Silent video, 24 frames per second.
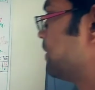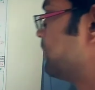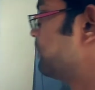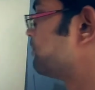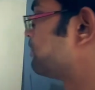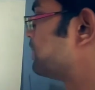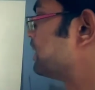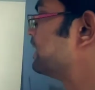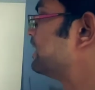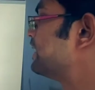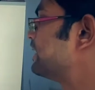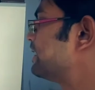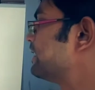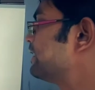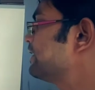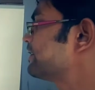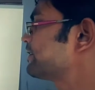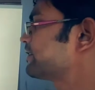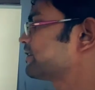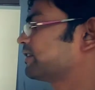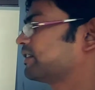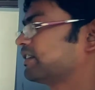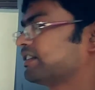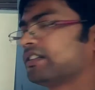
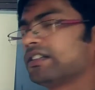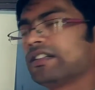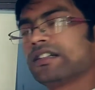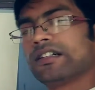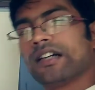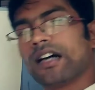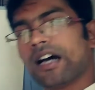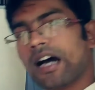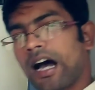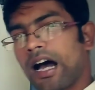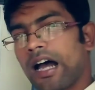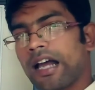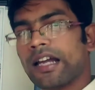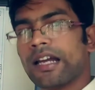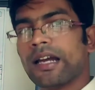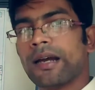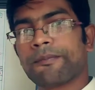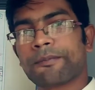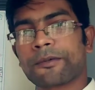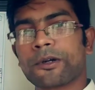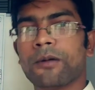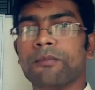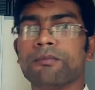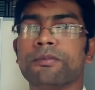please, I
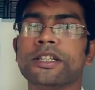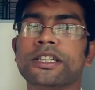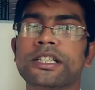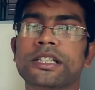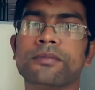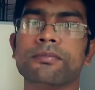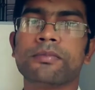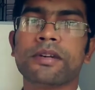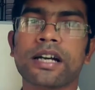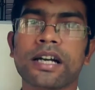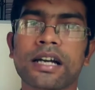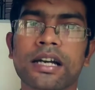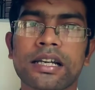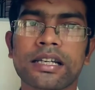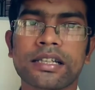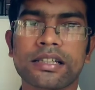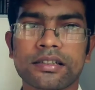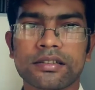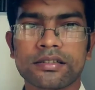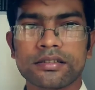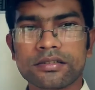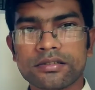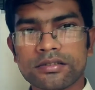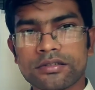have completed my
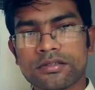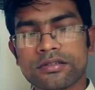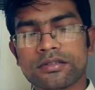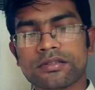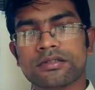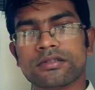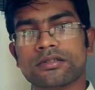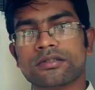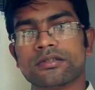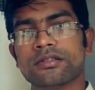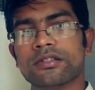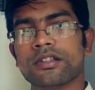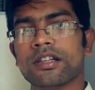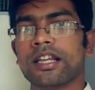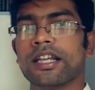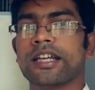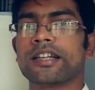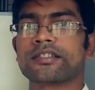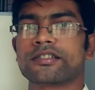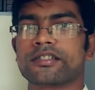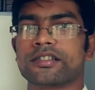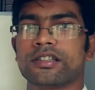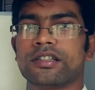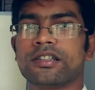
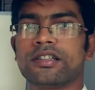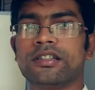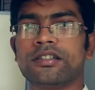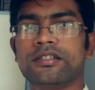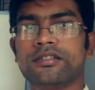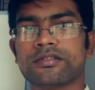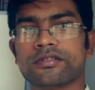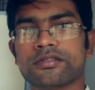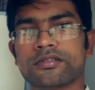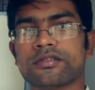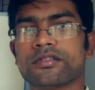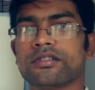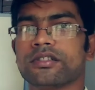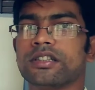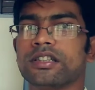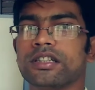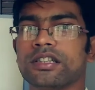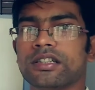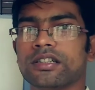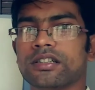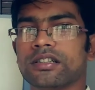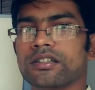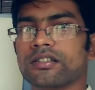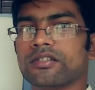lecture
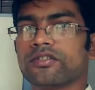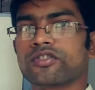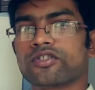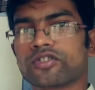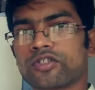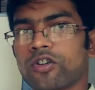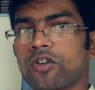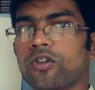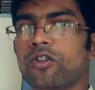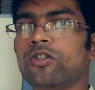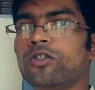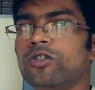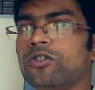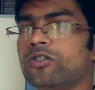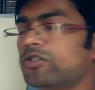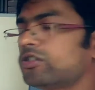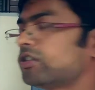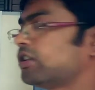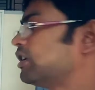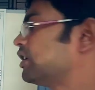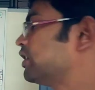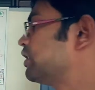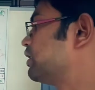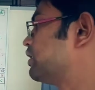in short.
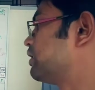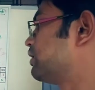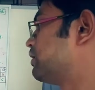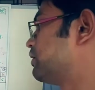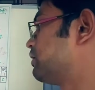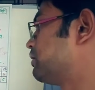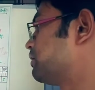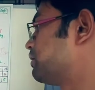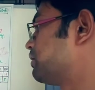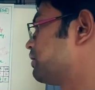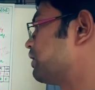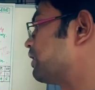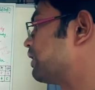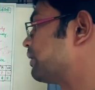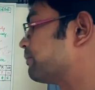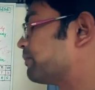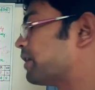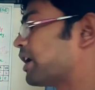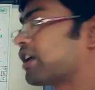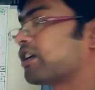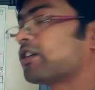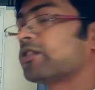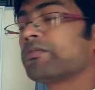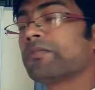
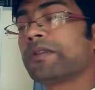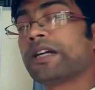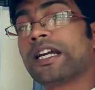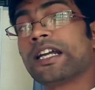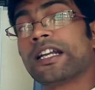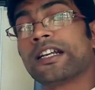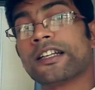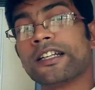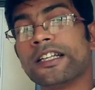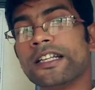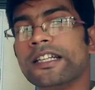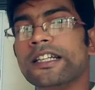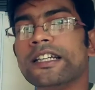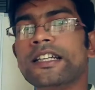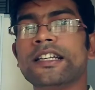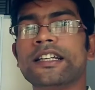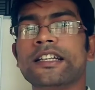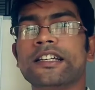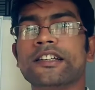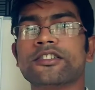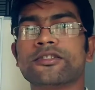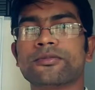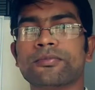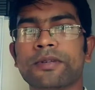Environment
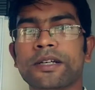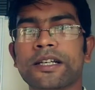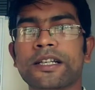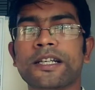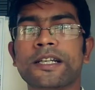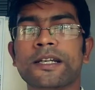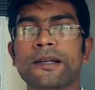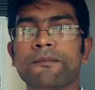is very